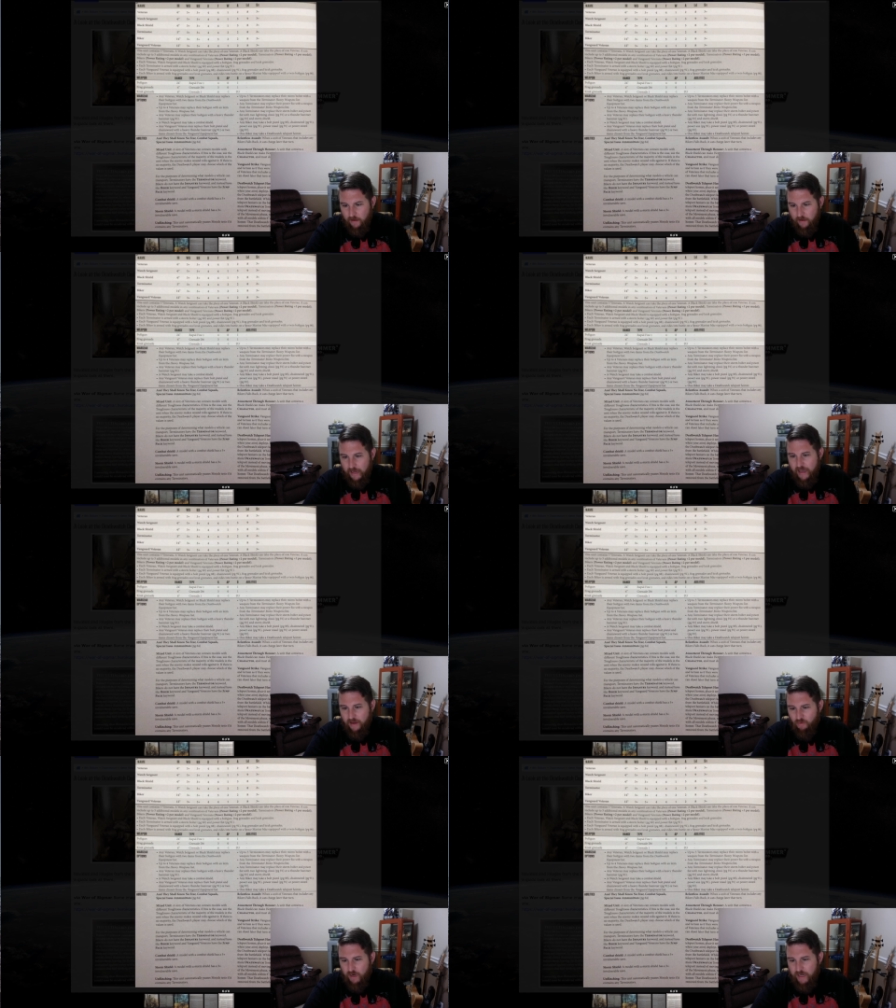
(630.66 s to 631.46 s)

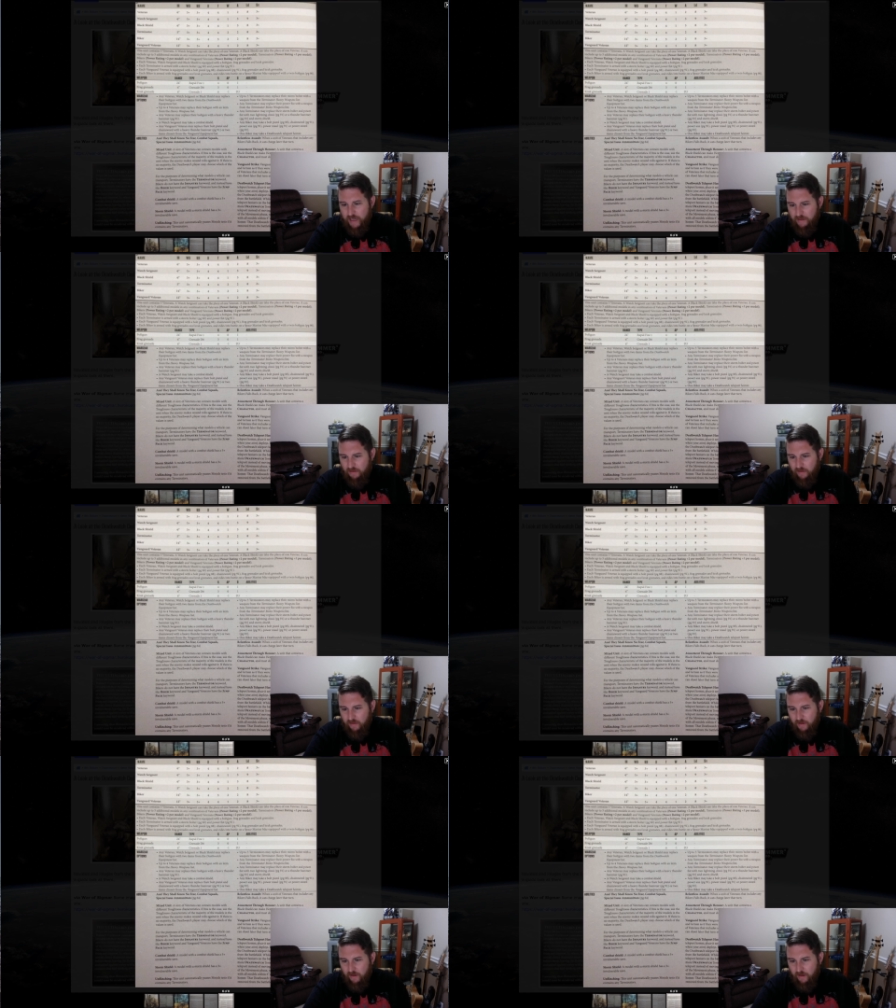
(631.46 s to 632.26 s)
Dan Reeves,
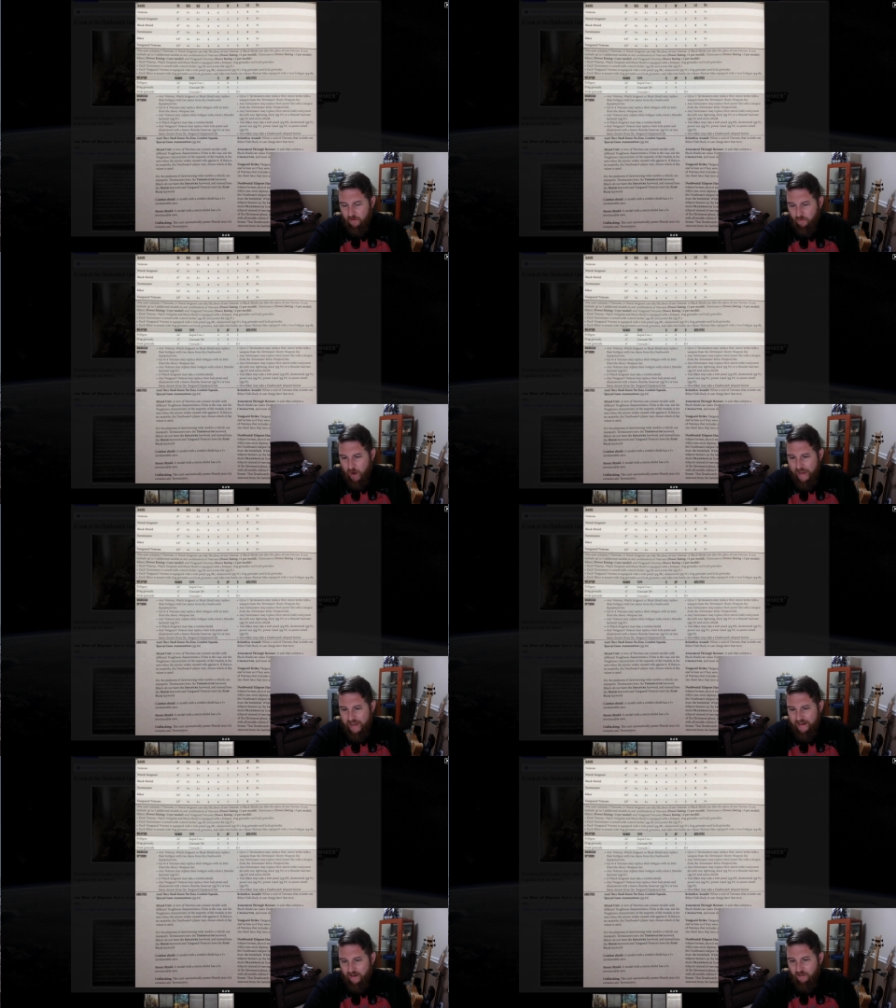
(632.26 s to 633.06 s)

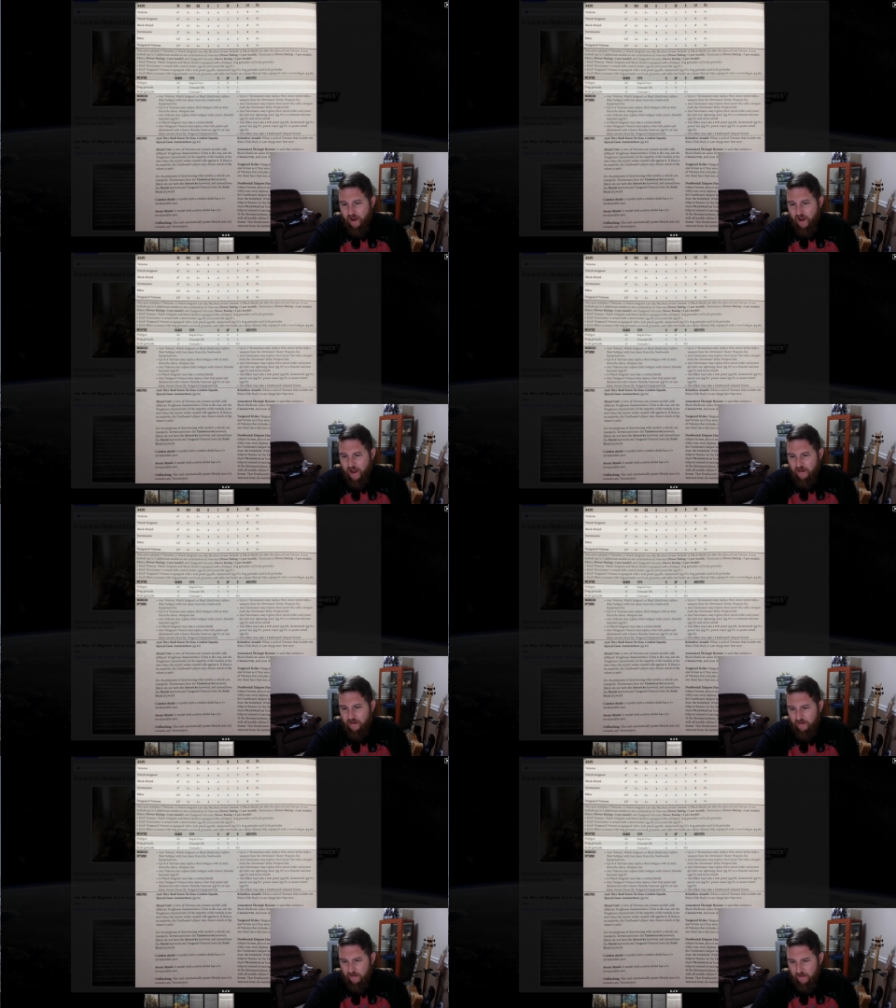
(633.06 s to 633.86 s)
Ryan Negron,